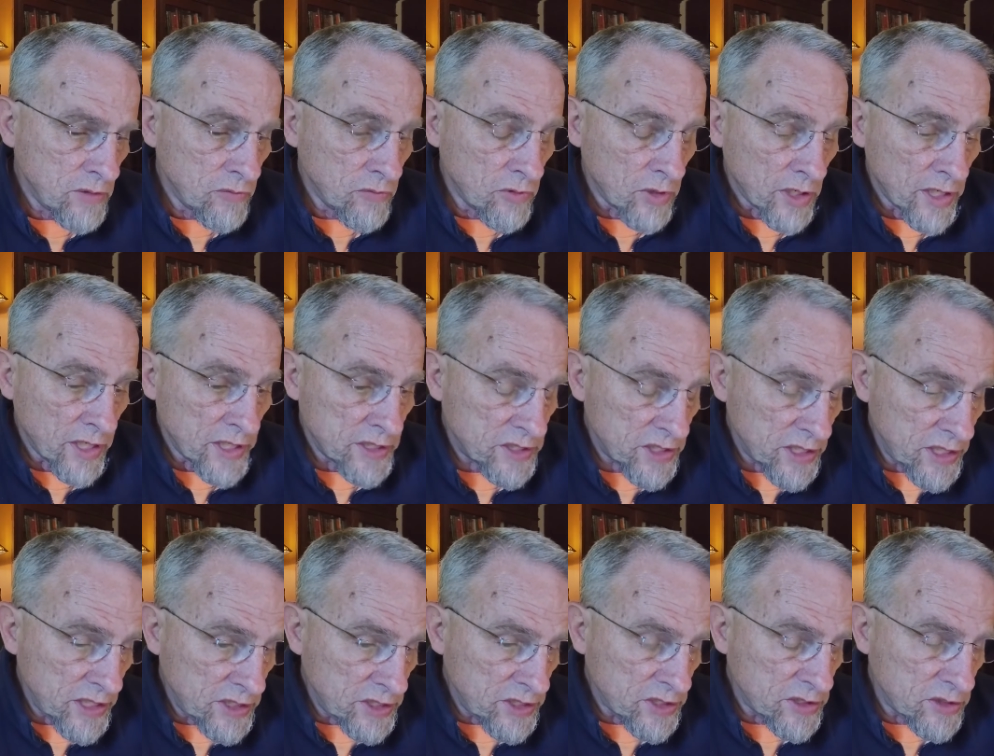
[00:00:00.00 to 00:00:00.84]
Well, it's
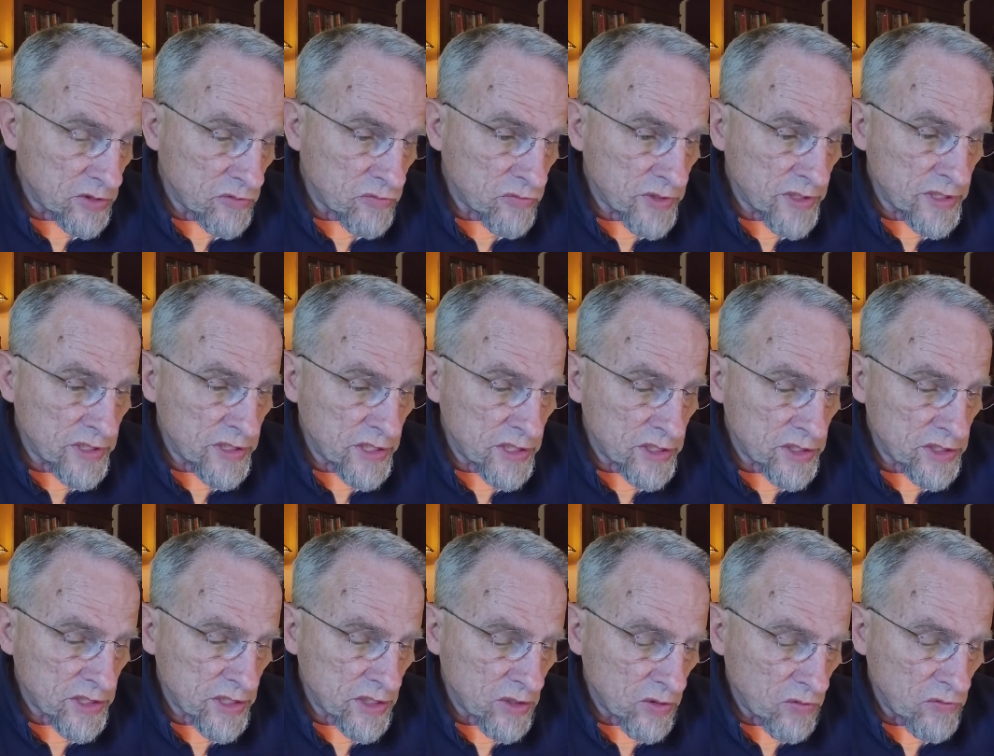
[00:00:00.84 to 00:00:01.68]
easy to read
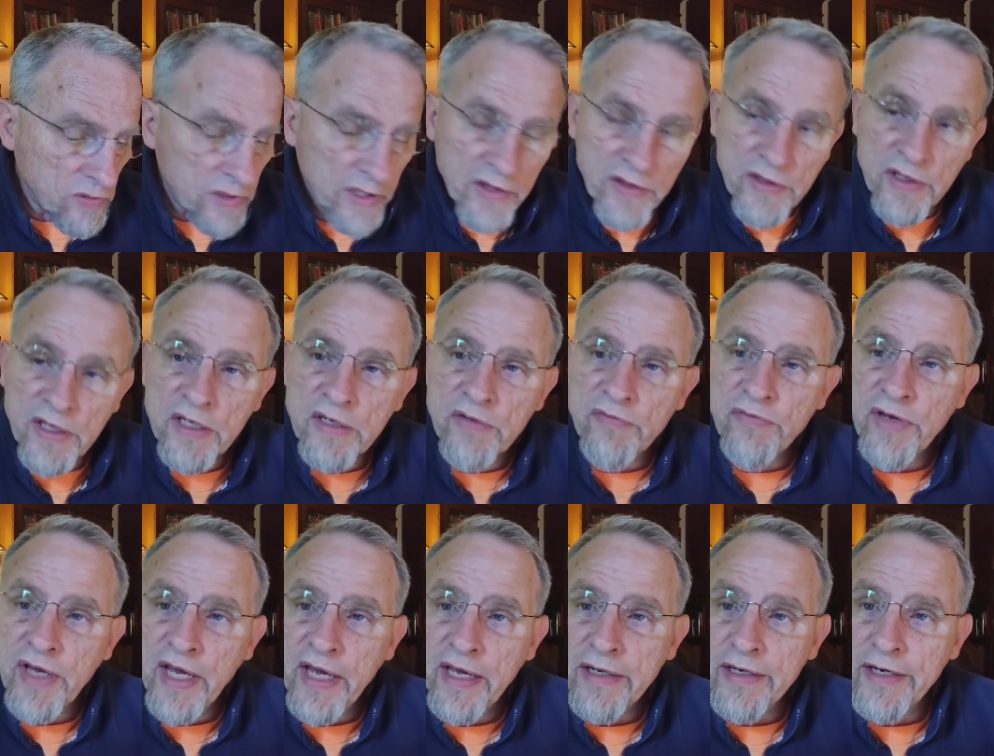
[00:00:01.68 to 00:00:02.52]
this and only think
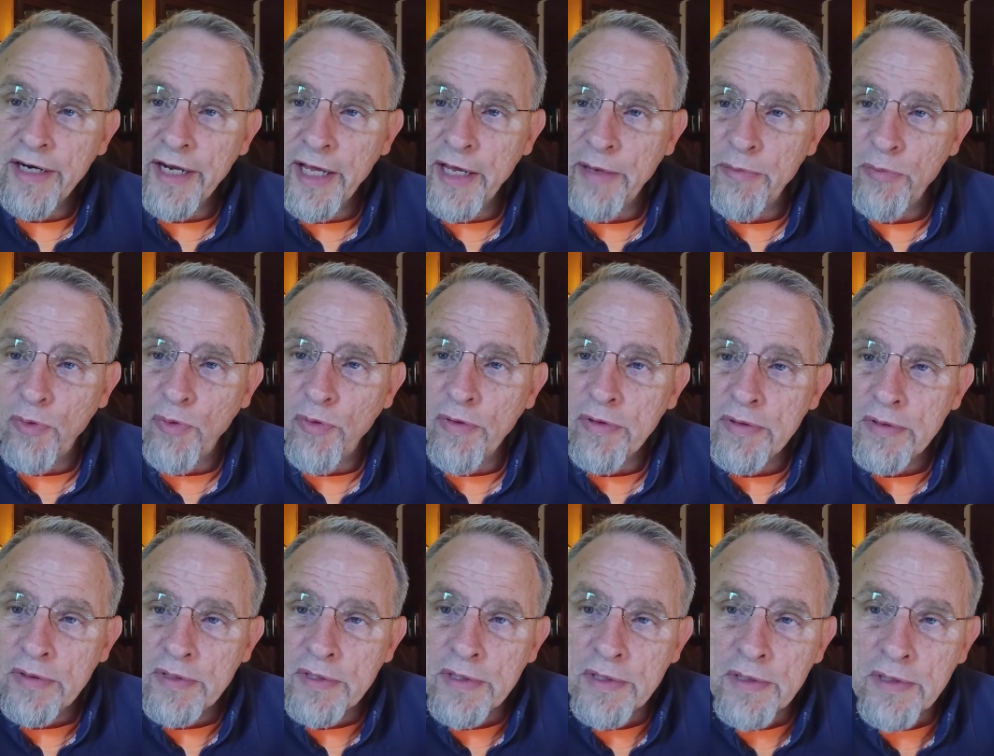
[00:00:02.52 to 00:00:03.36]
of Cain and Abel,
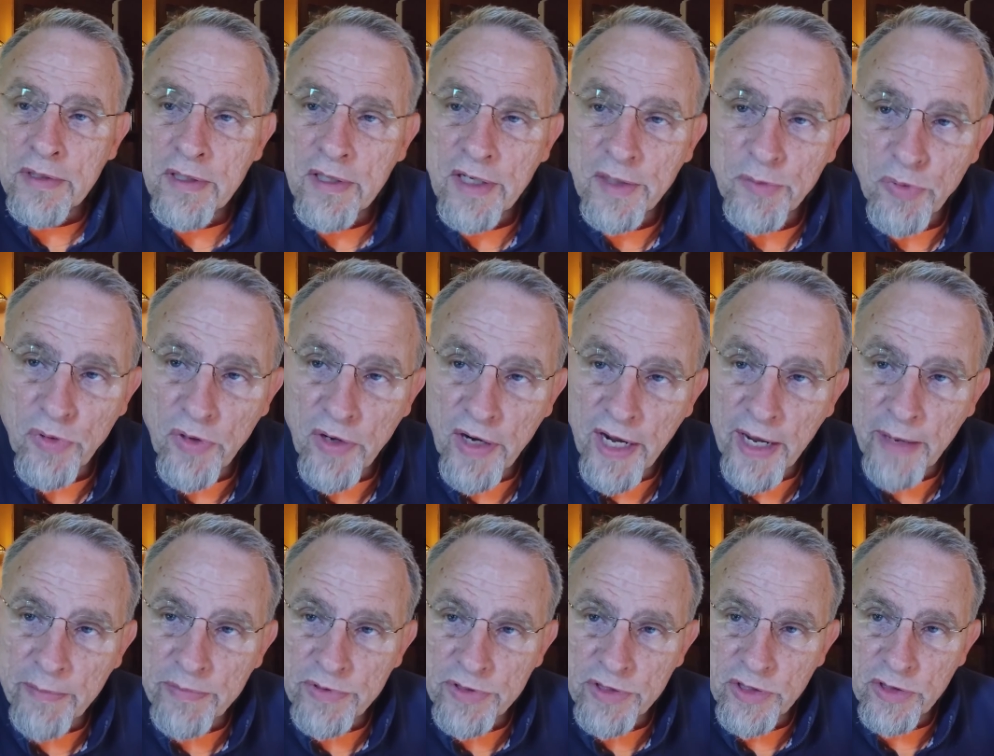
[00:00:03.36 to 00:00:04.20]
uh,
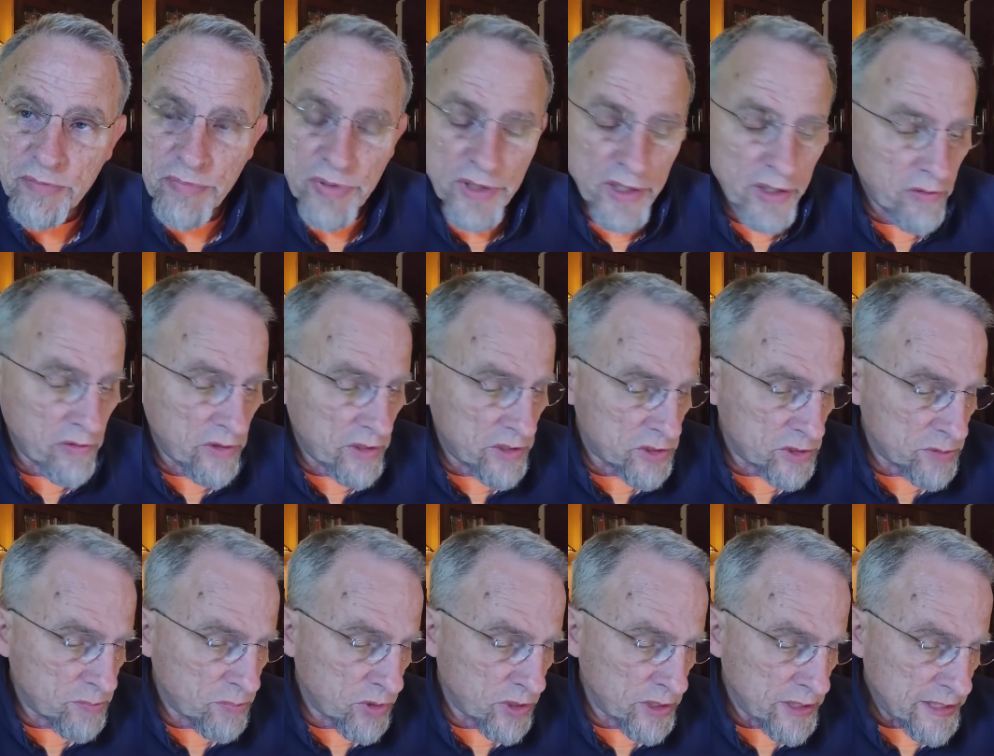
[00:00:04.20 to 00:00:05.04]
perhaps their
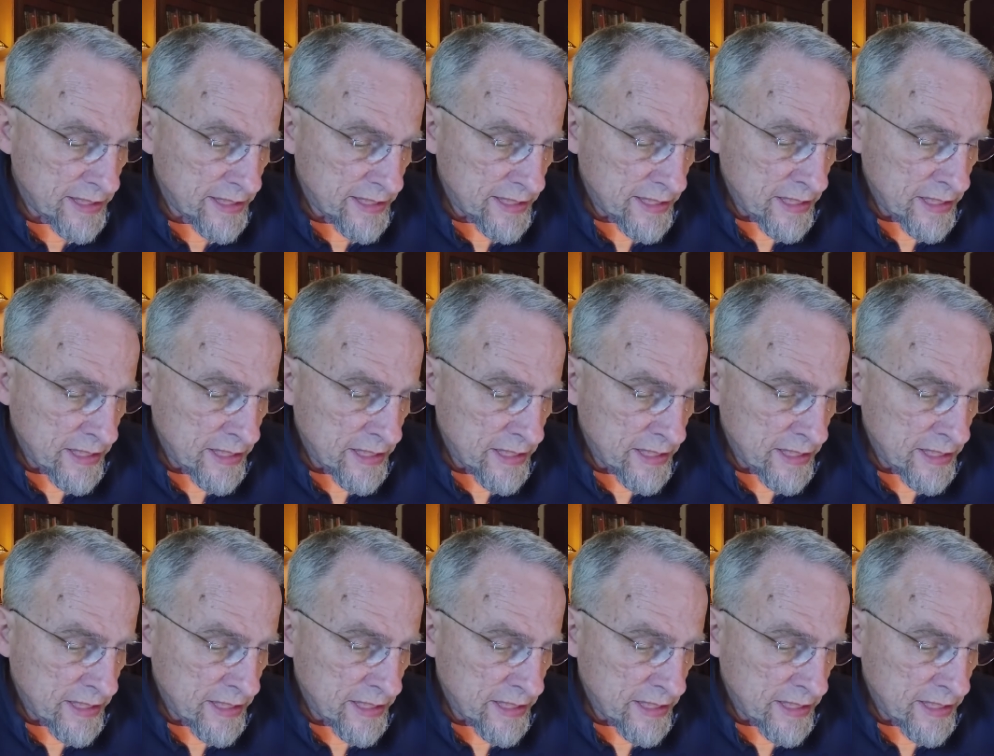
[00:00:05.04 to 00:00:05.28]
parents, but